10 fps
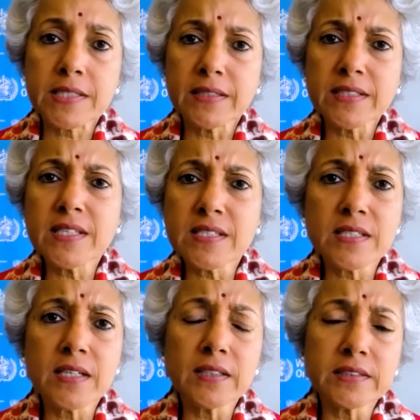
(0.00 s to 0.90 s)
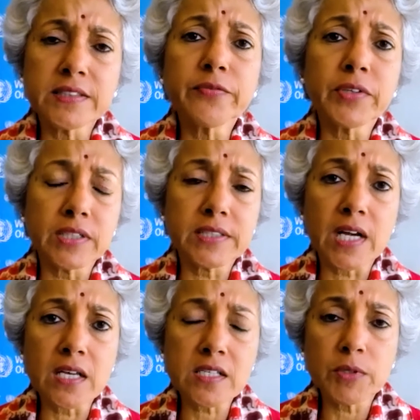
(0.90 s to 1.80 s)
And this is a difficult
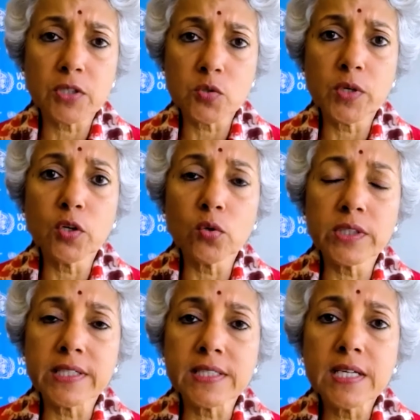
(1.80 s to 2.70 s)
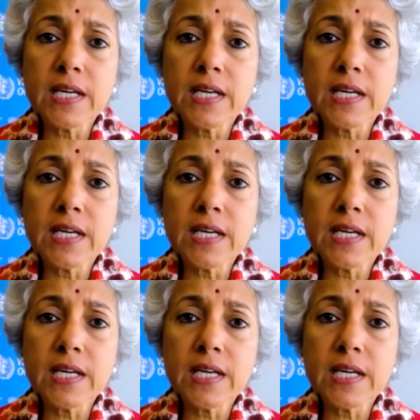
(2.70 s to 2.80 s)
task because we know that